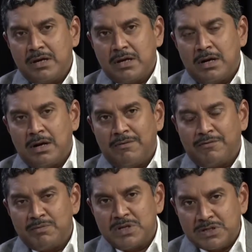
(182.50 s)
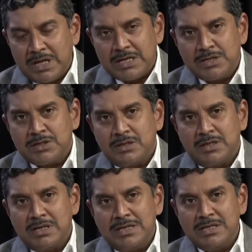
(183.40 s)
from the studies,
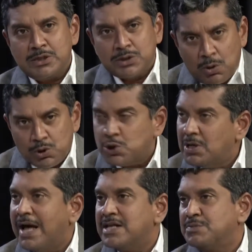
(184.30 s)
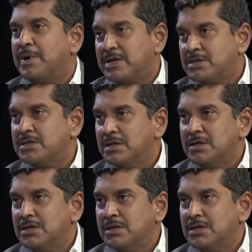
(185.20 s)
in the social aspects,